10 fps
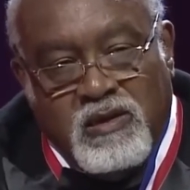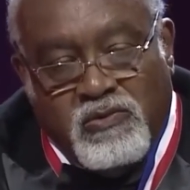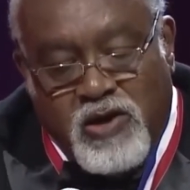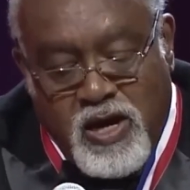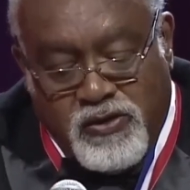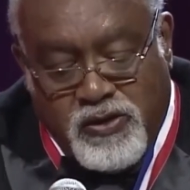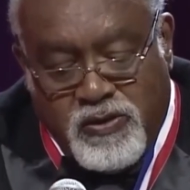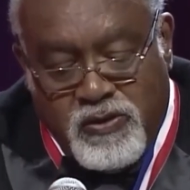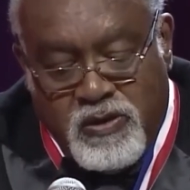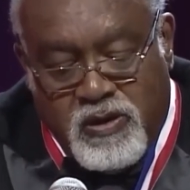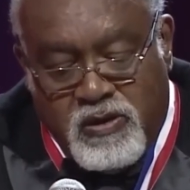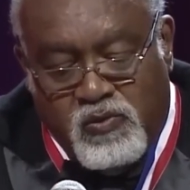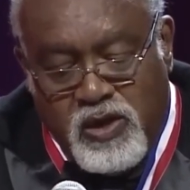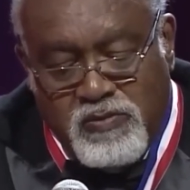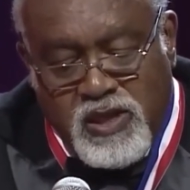Rather,
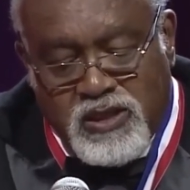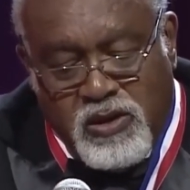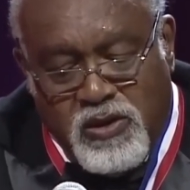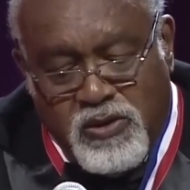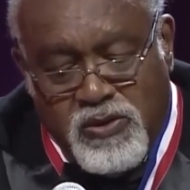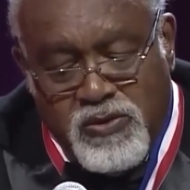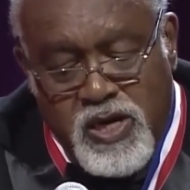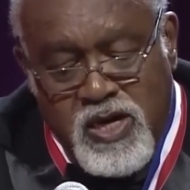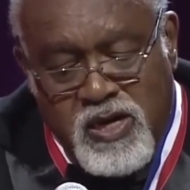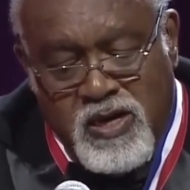we must earn